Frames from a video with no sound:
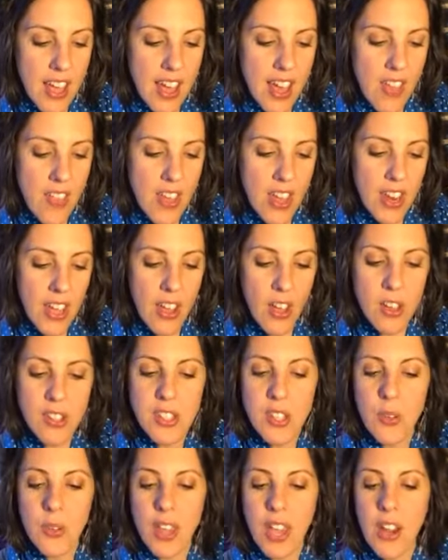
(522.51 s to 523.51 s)
And then I
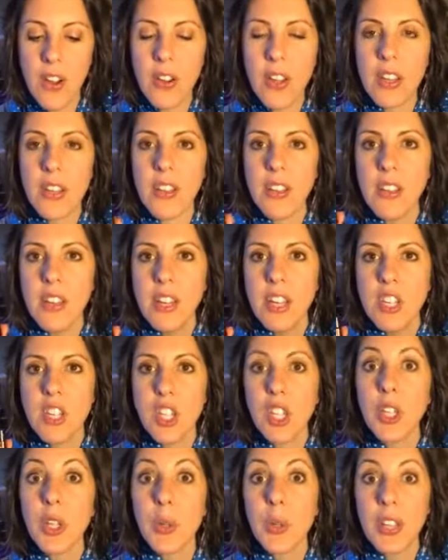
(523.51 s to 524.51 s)
also carry it
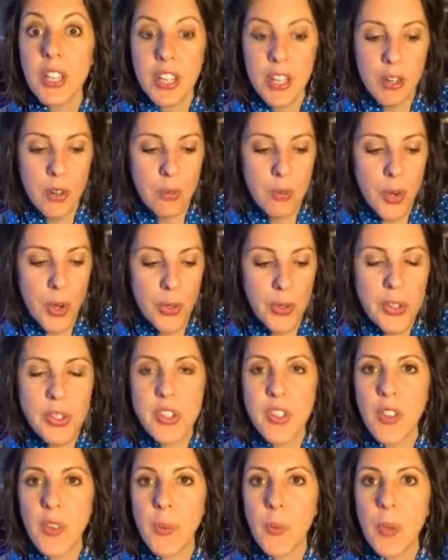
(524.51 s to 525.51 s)
diluted in a roller
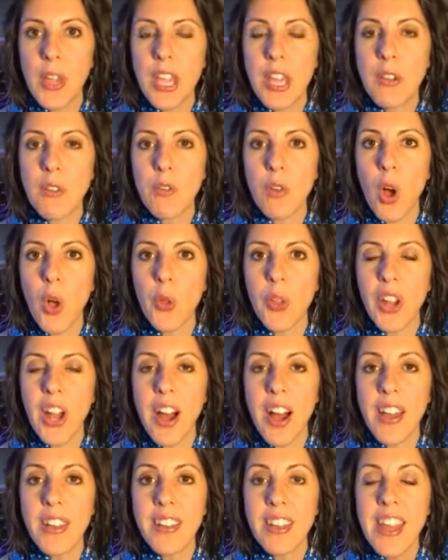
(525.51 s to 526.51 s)
so that we can roll it
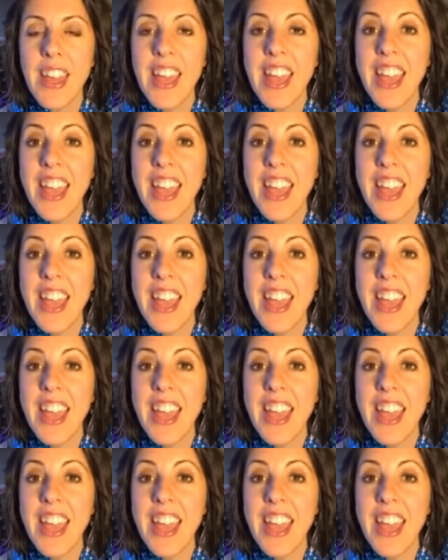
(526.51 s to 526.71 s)
on.